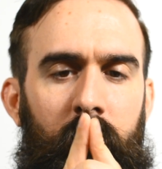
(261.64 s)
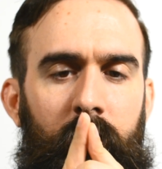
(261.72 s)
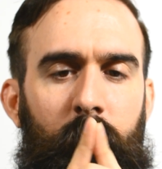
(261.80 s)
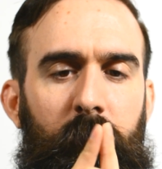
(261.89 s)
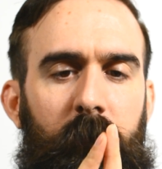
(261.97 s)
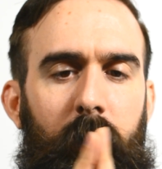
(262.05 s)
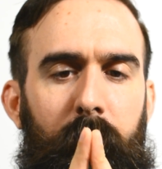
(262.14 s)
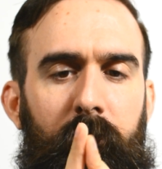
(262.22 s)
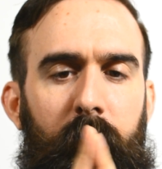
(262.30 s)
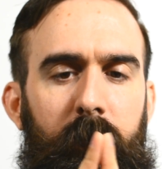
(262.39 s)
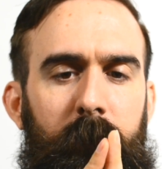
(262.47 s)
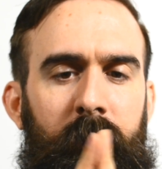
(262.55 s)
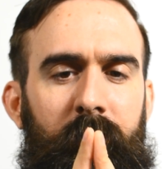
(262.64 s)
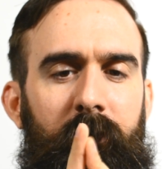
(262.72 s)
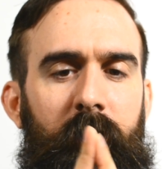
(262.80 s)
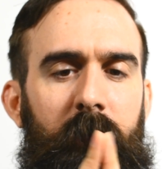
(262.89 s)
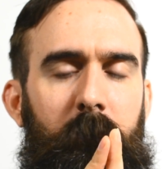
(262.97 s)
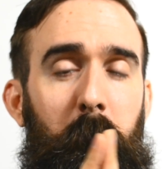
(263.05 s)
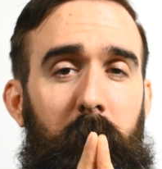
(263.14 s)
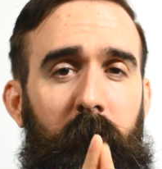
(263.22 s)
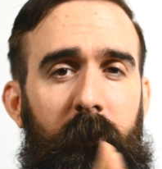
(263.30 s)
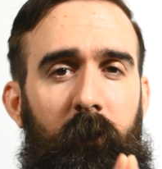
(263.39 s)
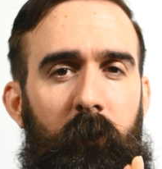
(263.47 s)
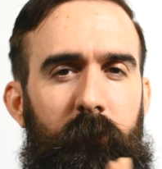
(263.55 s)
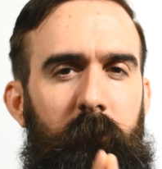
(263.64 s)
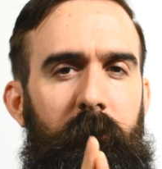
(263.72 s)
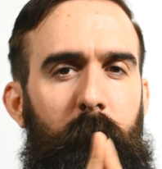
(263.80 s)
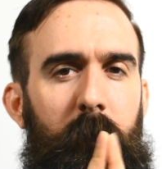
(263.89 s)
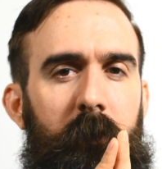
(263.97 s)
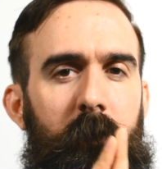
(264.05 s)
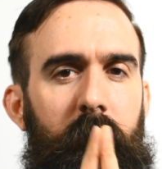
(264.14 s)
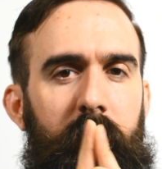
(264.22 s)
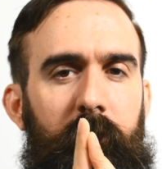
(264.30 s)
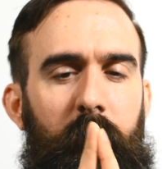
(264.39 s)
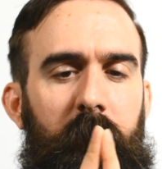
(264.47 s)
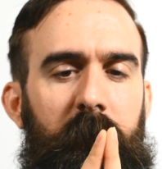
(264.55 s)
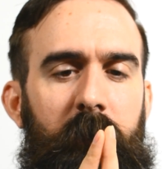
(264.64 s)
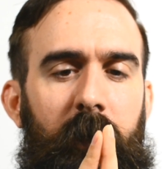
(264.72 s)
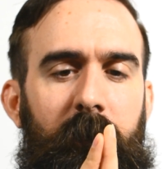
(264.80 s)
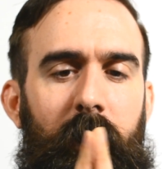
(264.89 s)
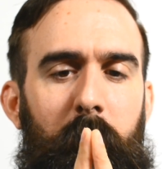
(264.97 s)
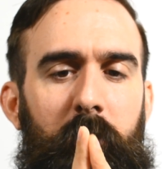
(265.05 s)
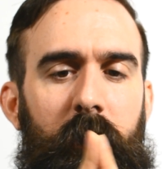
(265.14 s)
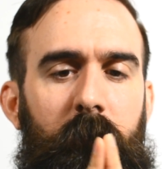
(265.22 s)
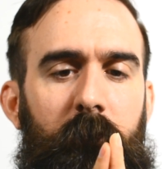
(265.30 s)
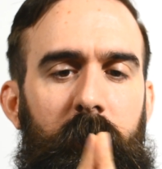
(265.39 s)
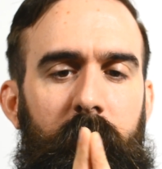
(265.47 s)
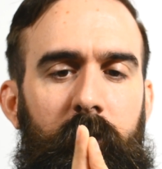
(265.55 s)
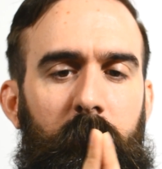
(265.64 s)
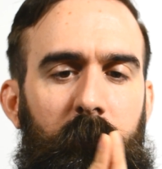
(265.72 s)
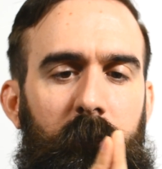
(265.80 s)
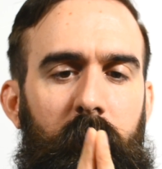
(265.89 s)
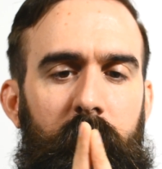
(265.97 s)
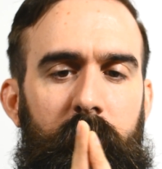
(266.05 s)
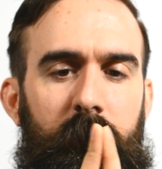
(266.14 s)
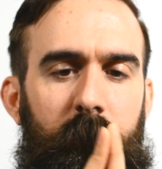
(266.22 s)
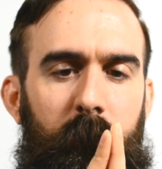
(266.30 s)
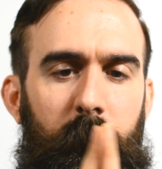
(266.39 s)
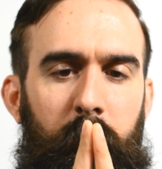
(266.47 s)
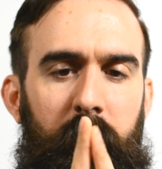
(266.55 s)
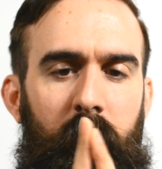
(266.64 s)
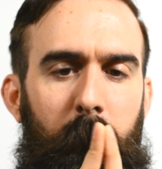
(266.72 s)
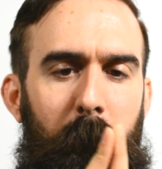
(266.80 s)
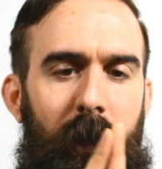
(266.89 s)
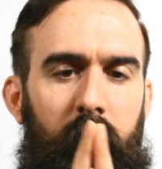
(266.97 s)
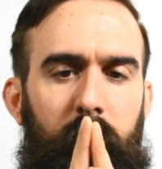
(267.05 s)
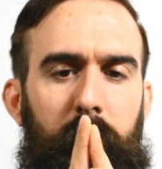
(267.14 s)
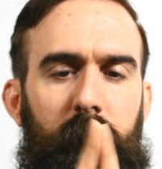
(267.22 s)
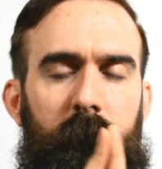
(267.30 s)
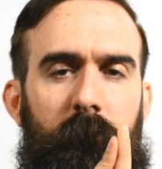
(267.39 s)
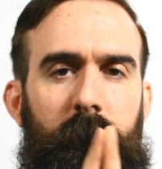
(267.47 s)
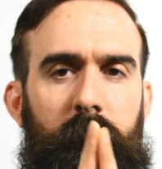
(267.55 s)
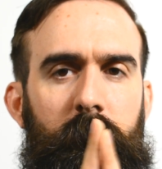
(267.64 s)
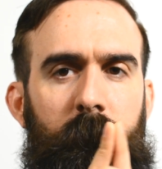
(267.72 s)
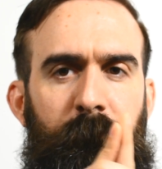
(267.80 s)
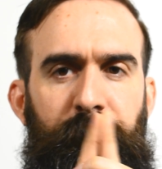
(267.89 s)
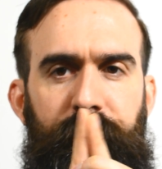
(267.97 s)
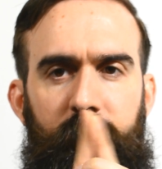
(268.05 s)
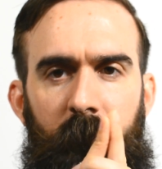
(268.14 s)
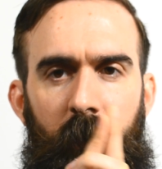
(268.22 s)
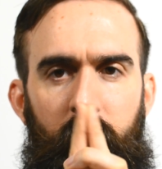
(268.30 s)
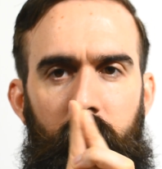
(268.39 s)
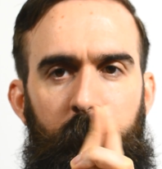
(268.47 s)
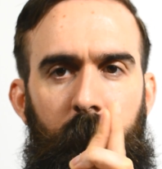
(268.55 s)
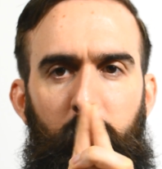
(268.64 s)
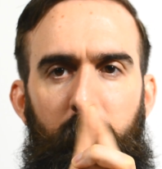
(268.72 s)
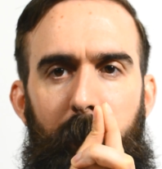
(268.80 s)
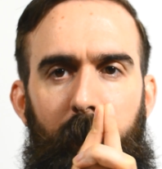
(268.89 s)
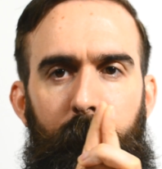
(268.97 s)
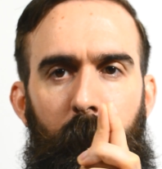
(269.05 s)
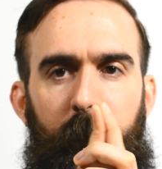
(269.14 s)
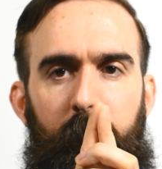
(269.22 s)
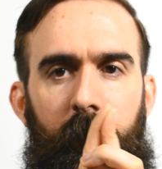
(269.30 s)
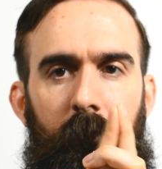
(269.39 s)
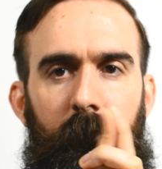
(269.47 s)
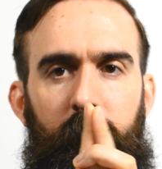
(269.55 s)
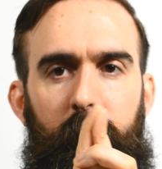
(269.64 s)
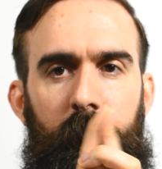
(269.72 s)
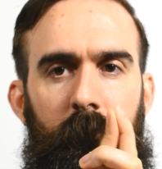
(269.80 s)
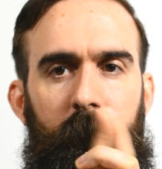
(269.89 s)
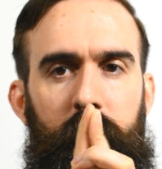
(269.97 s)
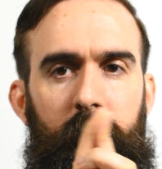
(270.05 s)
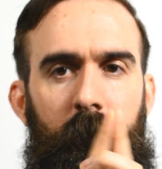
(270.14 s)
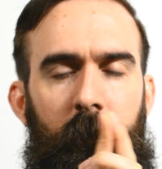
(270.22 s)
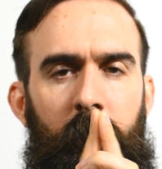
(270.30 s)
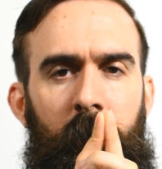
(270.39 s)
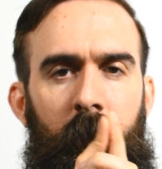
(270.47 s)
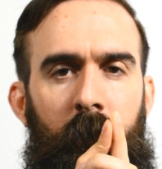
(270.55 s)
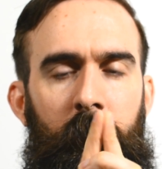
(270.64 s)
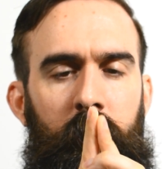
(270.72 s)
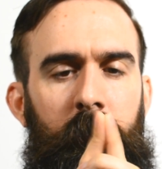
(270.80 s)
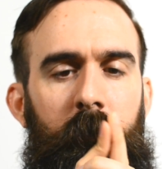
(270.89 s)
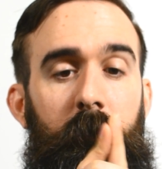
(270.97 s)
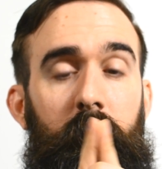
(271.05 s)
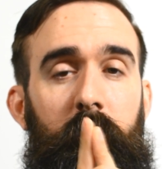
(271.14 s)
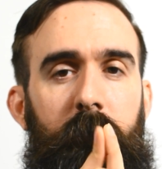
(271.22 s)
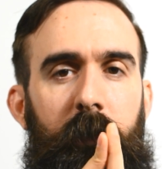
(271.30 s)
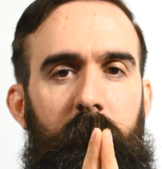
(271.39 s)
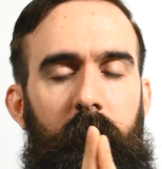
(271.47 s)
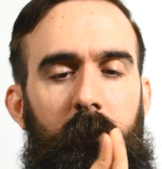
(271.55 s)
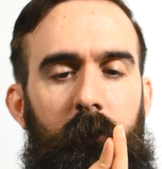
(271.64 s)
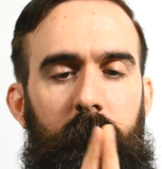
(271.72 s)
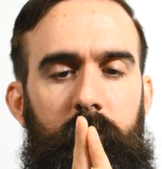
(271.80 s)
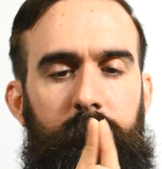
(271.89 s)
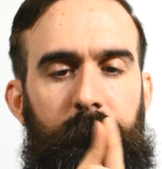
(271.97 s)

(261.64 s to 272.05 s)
loosen up for you, because it does melt at 140 degrees, so it doesn't take that much for it to start to become malleable. Just move it back and forth like this. I'll get a little fancy there.